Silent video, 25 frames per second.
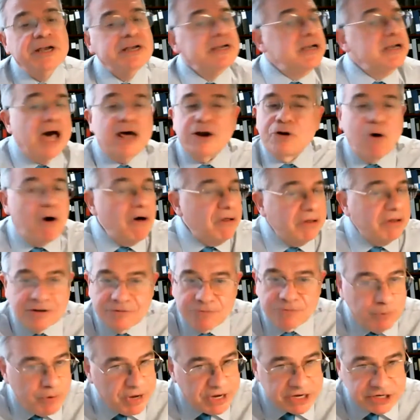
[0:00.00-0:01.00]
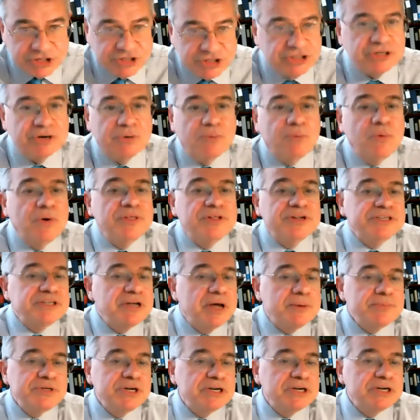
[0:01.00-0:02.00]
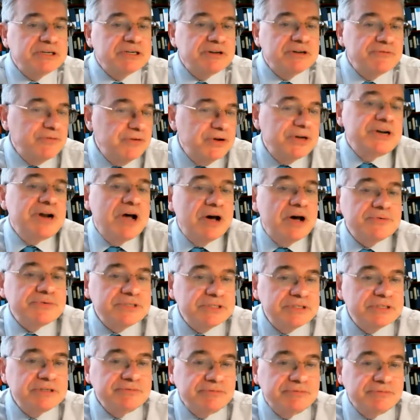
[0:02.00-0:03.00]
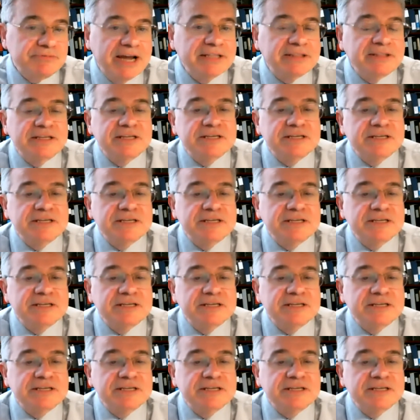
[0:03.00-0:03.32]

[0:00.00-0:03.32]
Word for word: not all of which were the subject of footnotes, right?